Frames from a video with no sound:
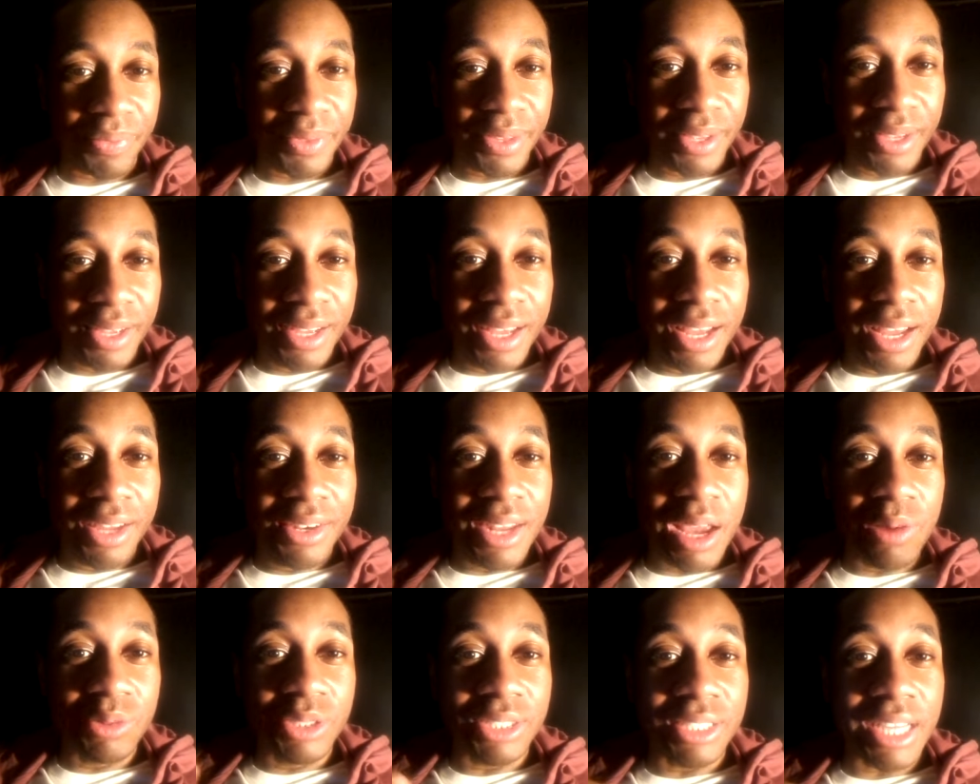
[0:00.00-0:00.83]
they were just
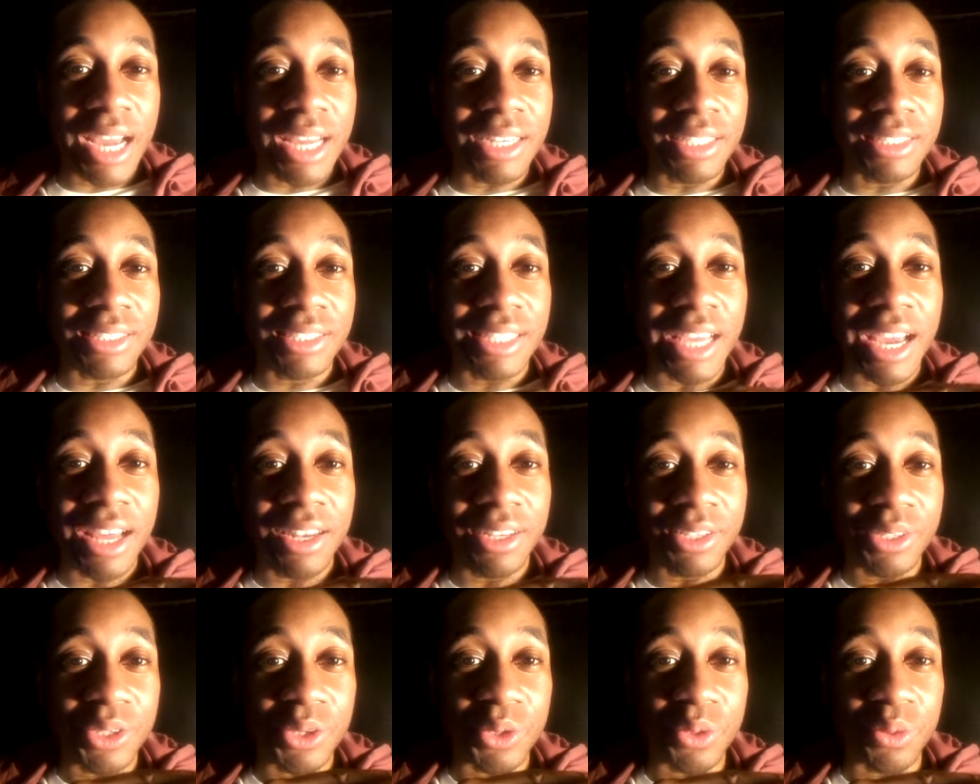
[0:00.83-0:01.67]
kind of telling
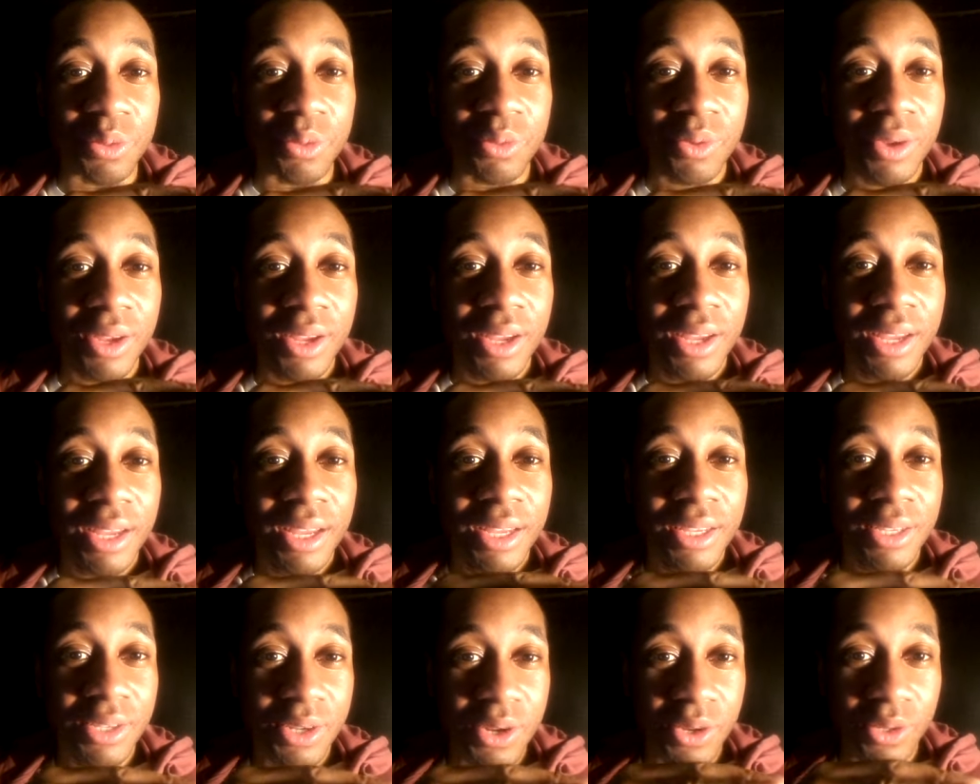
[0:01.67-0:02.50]
you you
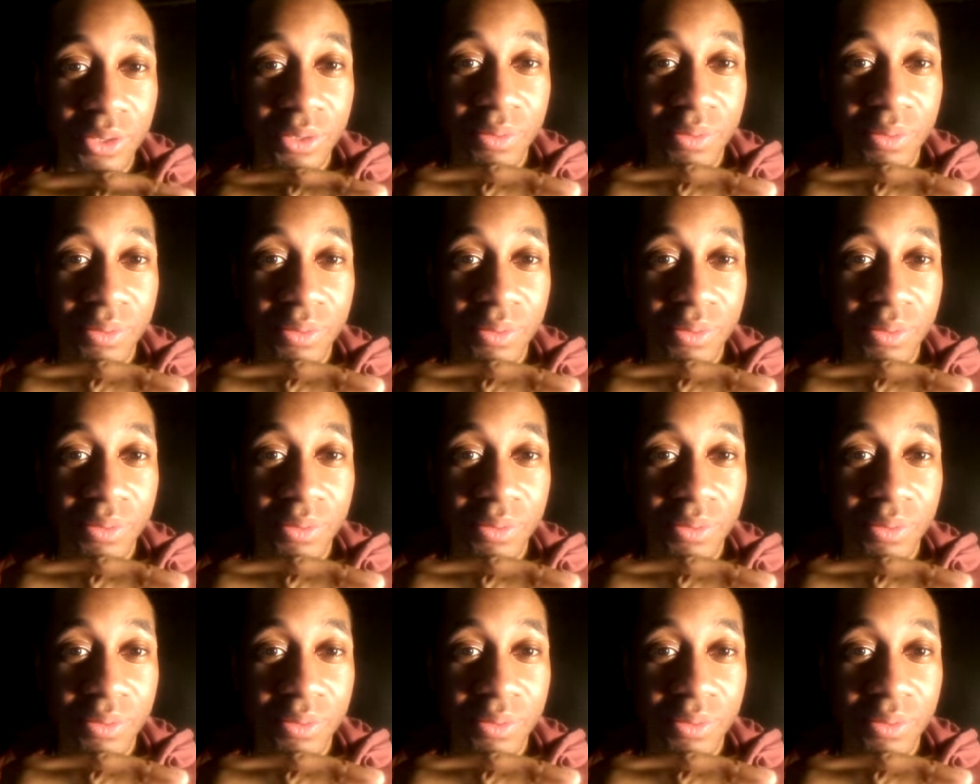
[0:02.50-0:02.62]
know